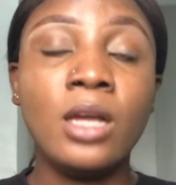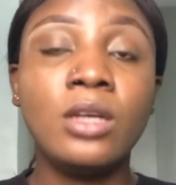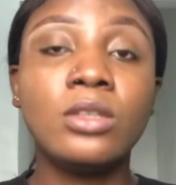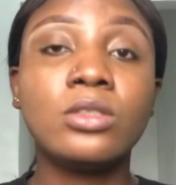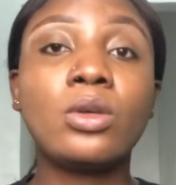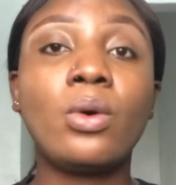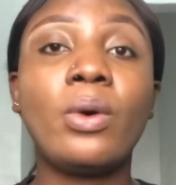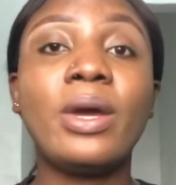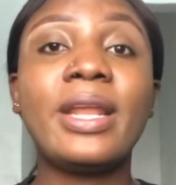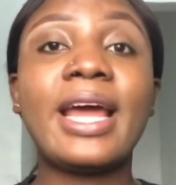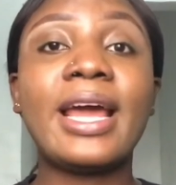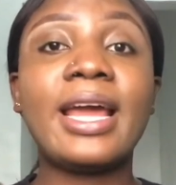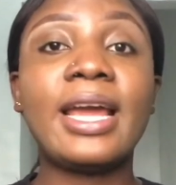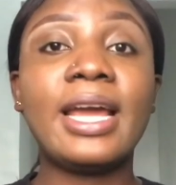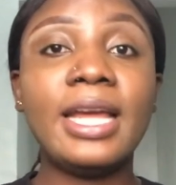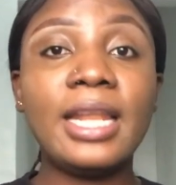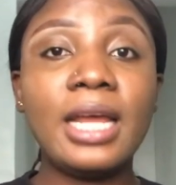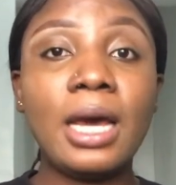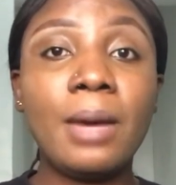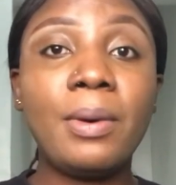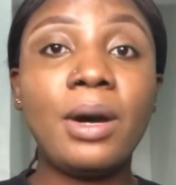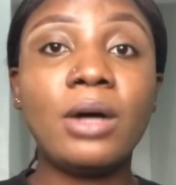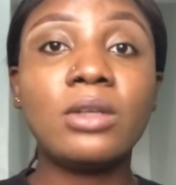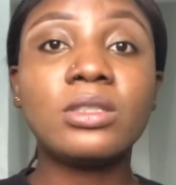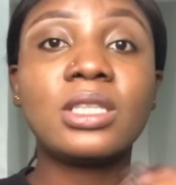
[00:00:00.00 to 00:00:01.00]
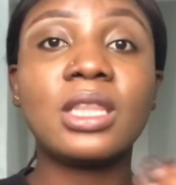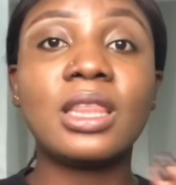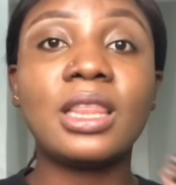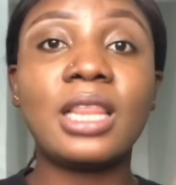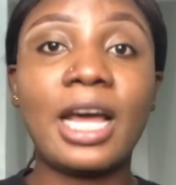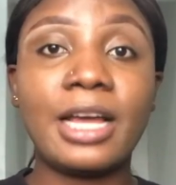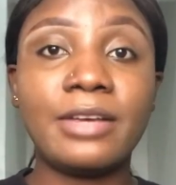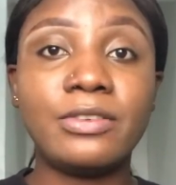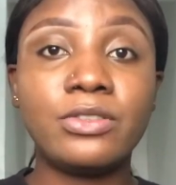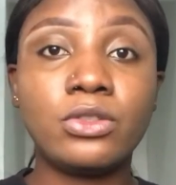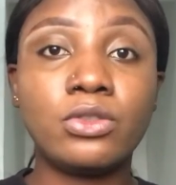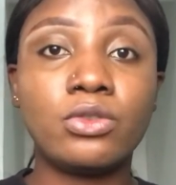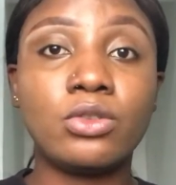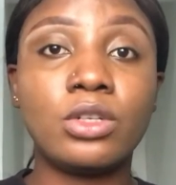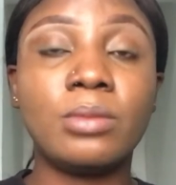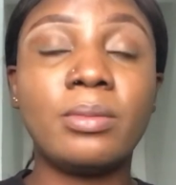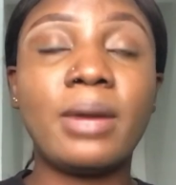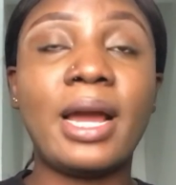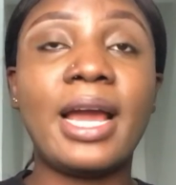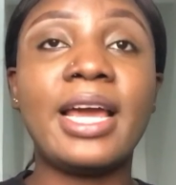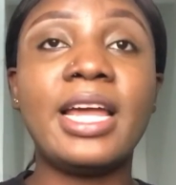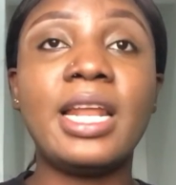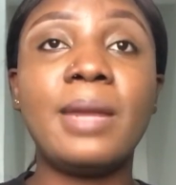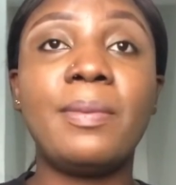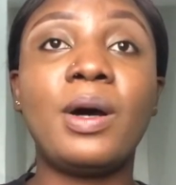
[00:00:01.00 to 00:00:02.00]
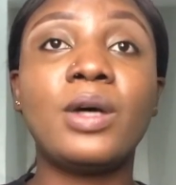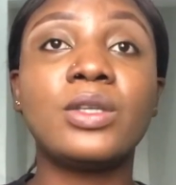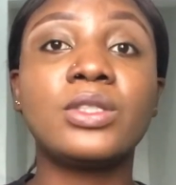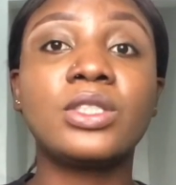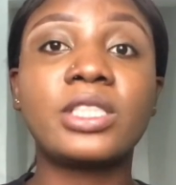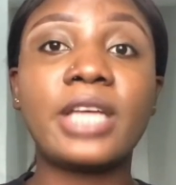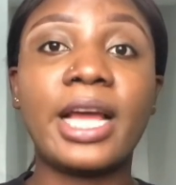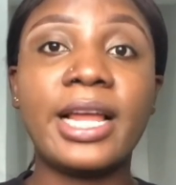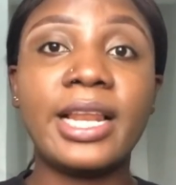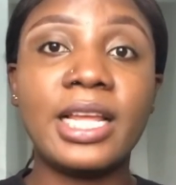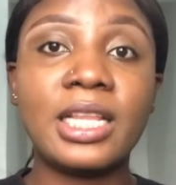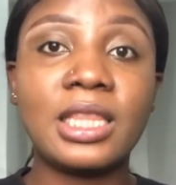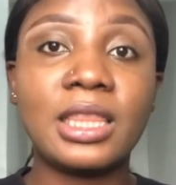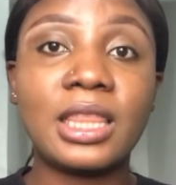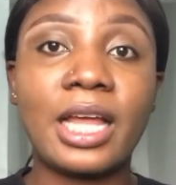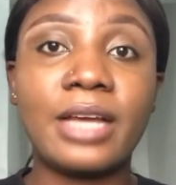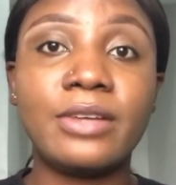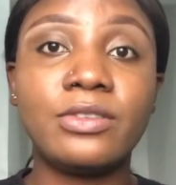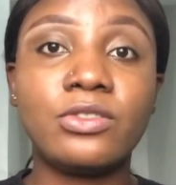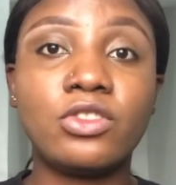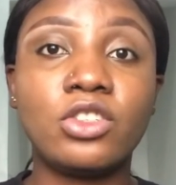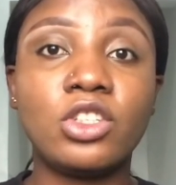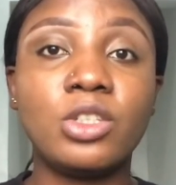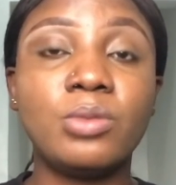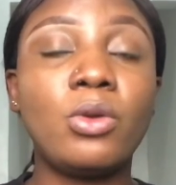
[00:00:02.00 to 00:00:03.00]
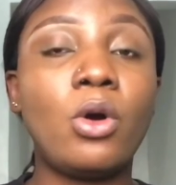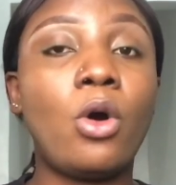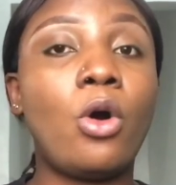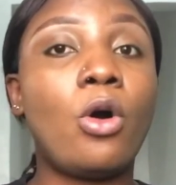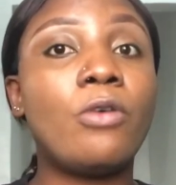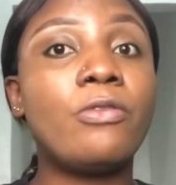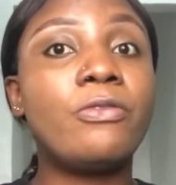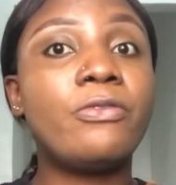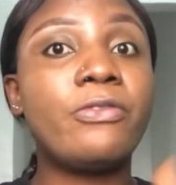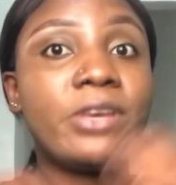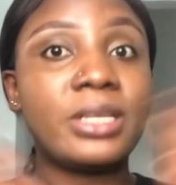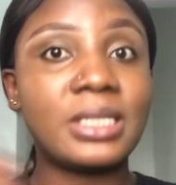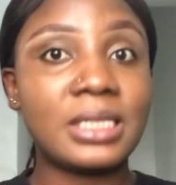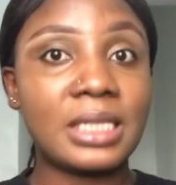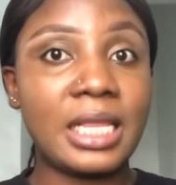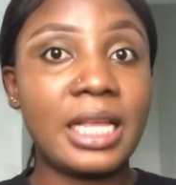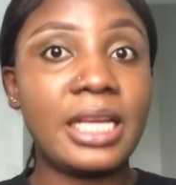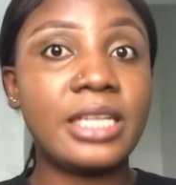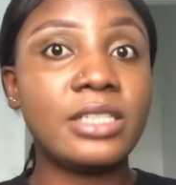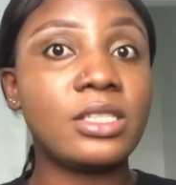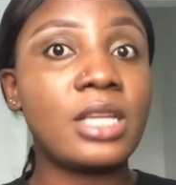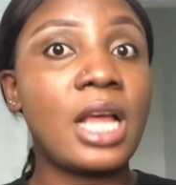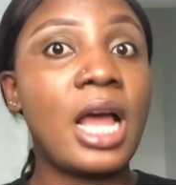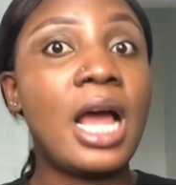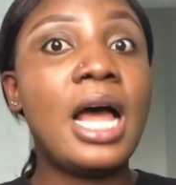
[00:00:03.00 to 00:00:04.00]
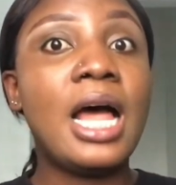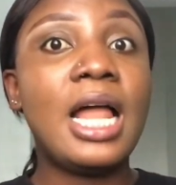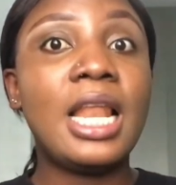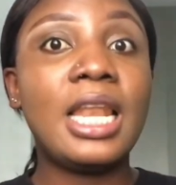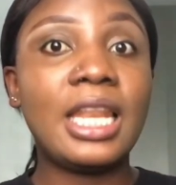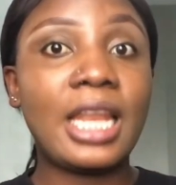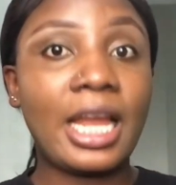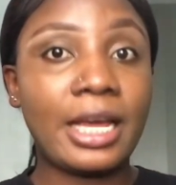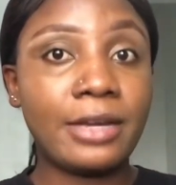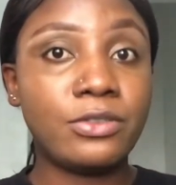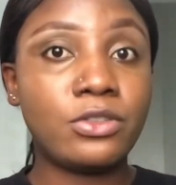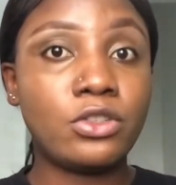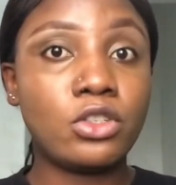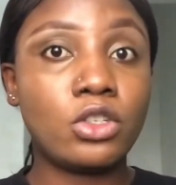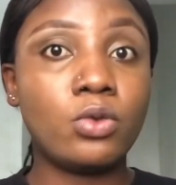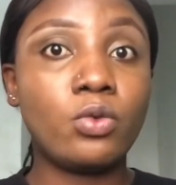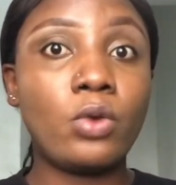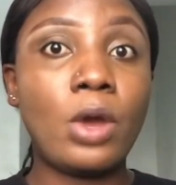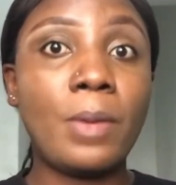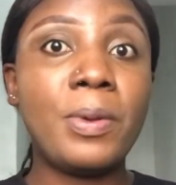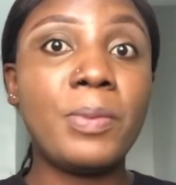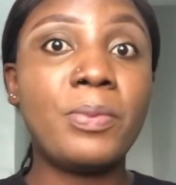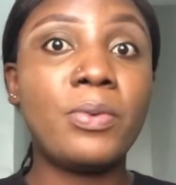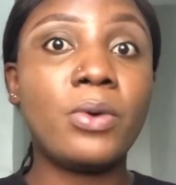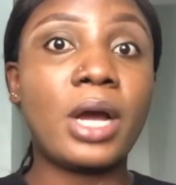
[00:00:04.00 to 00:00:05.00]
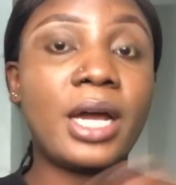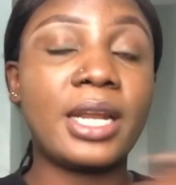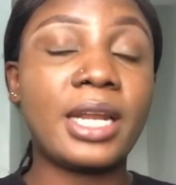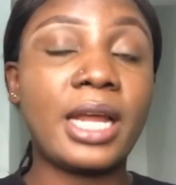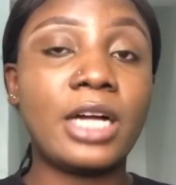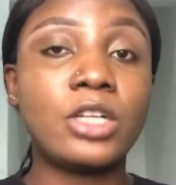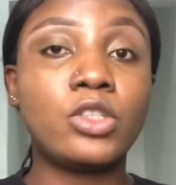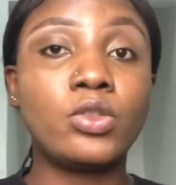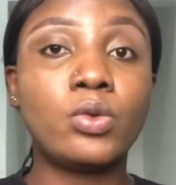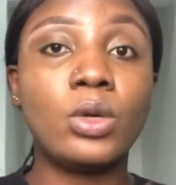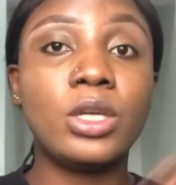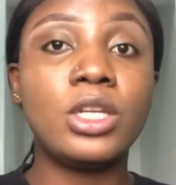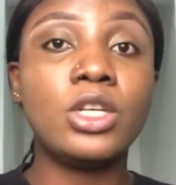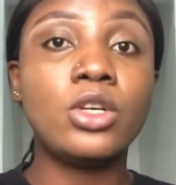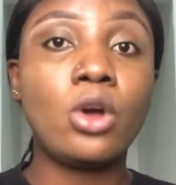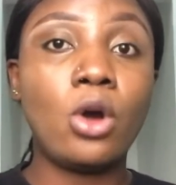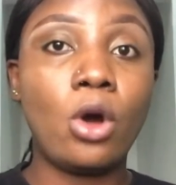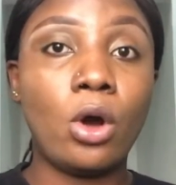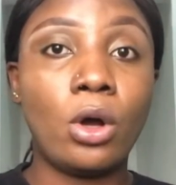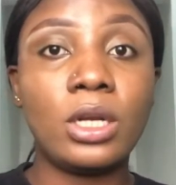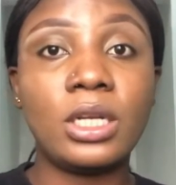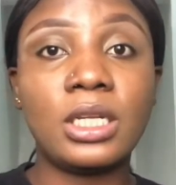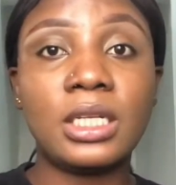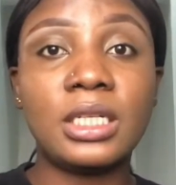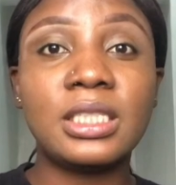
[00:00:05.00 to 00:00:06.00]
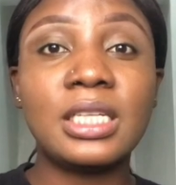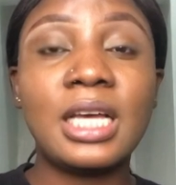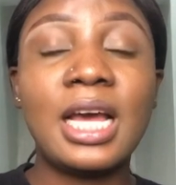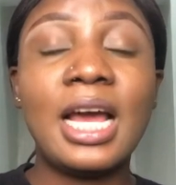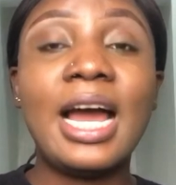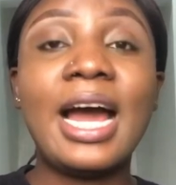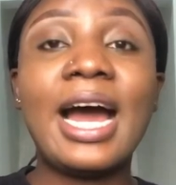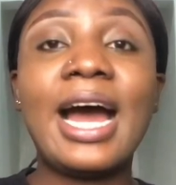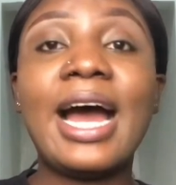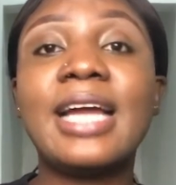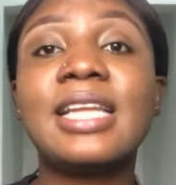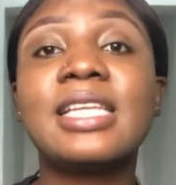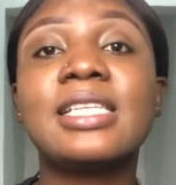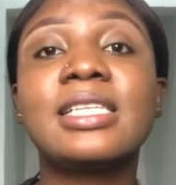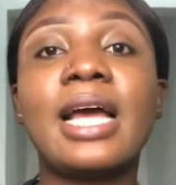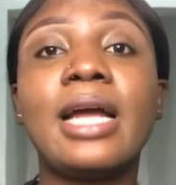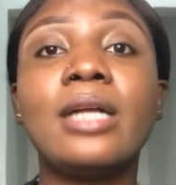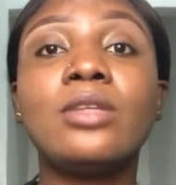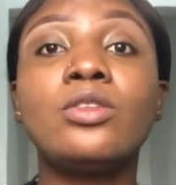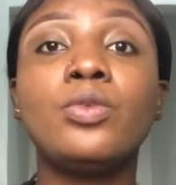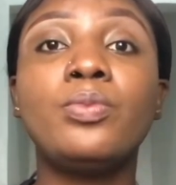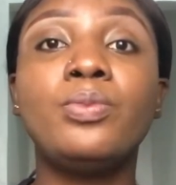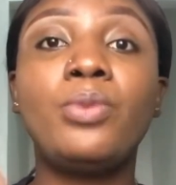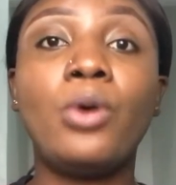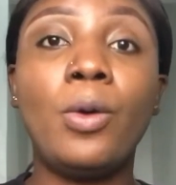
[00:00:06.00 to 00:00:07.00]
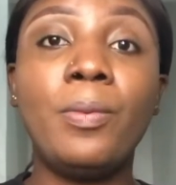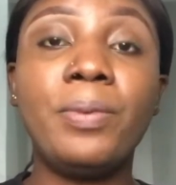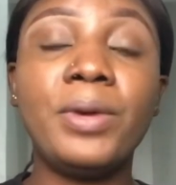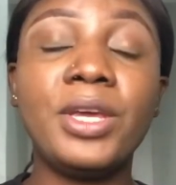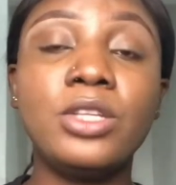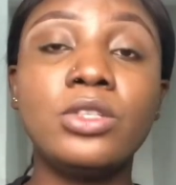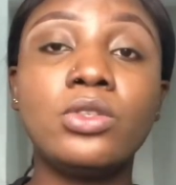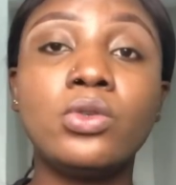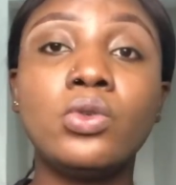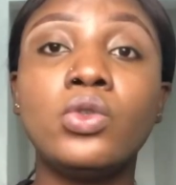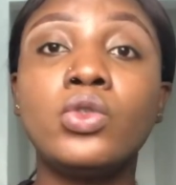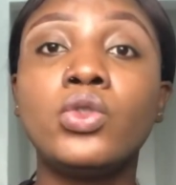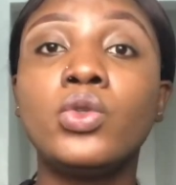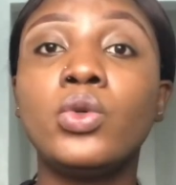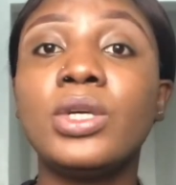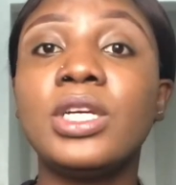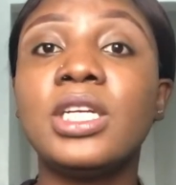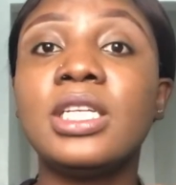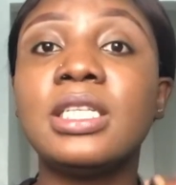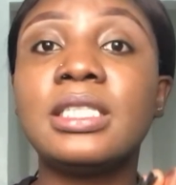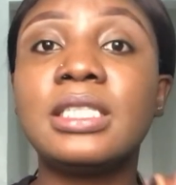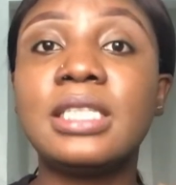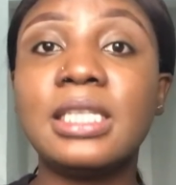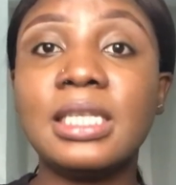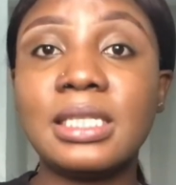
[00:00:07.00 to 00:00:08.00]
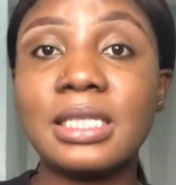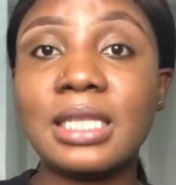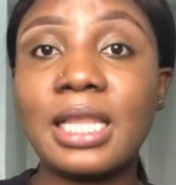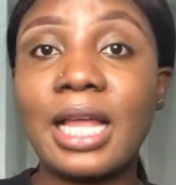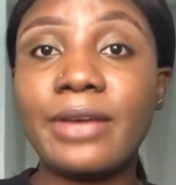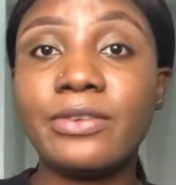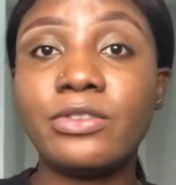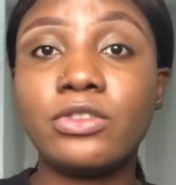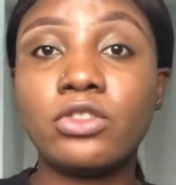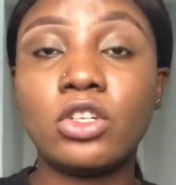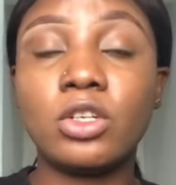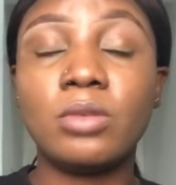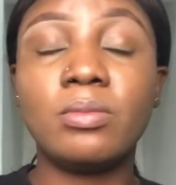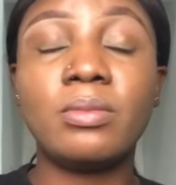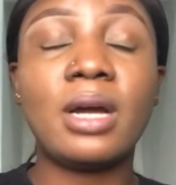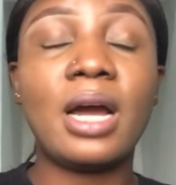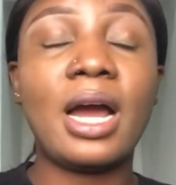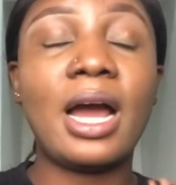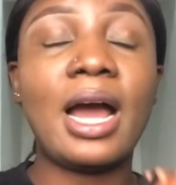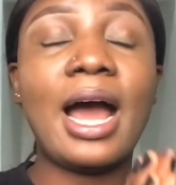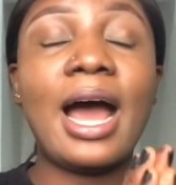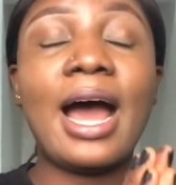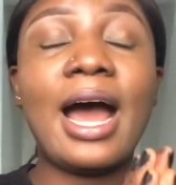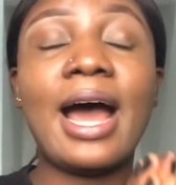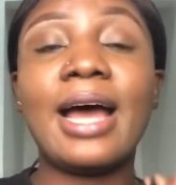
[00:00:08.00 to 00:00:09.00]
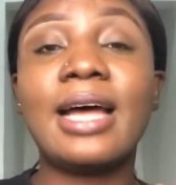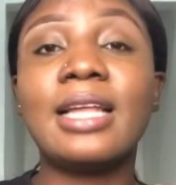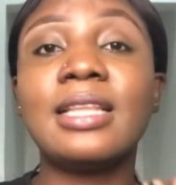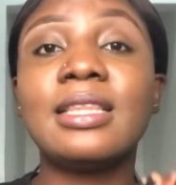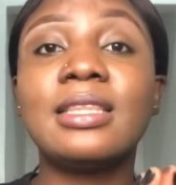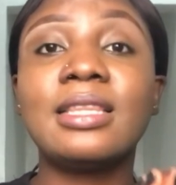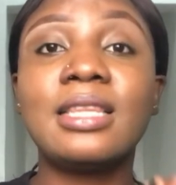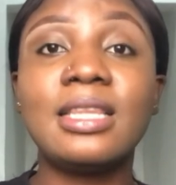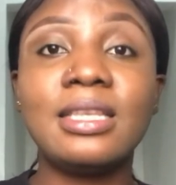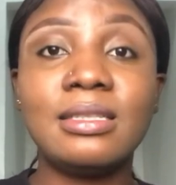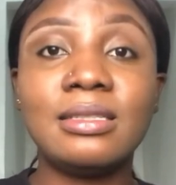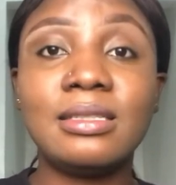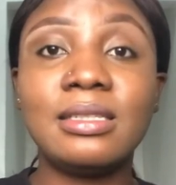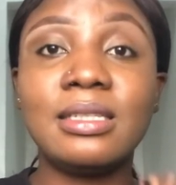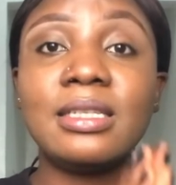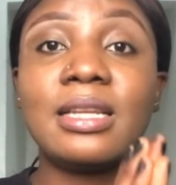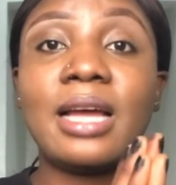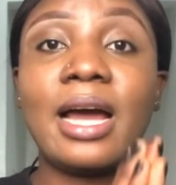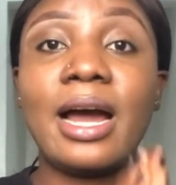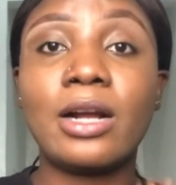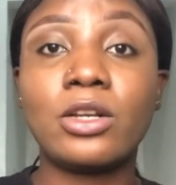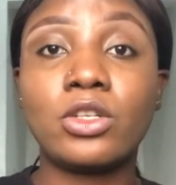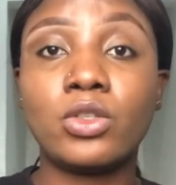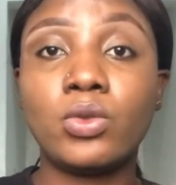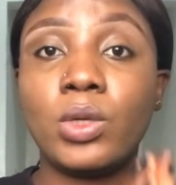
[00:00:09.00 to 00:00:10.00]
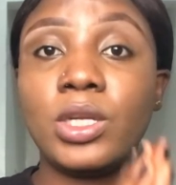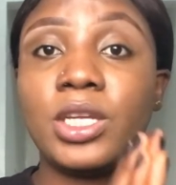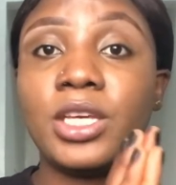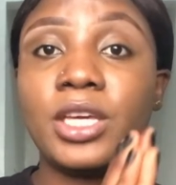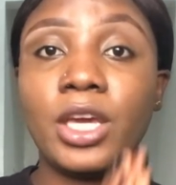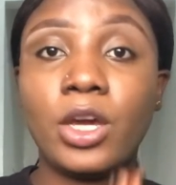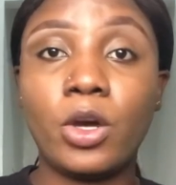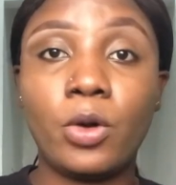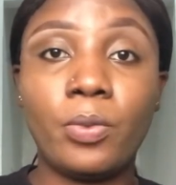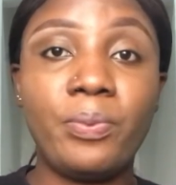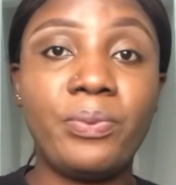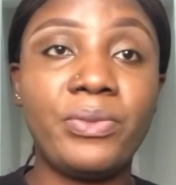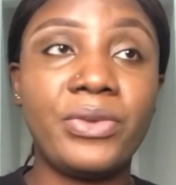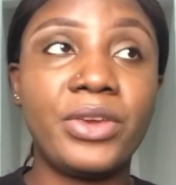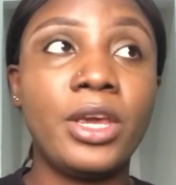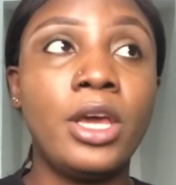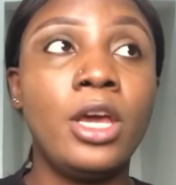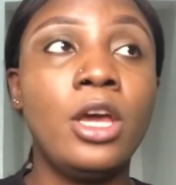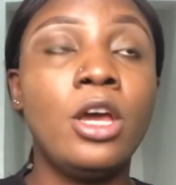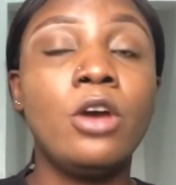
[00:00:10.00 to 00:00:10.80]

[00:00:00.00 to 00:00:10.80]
So when I heard about live stream, I heard about silent live stream or faceless live stream, where people can actually call it, I decided to bump into doing this live stream. And this thing actually helped me.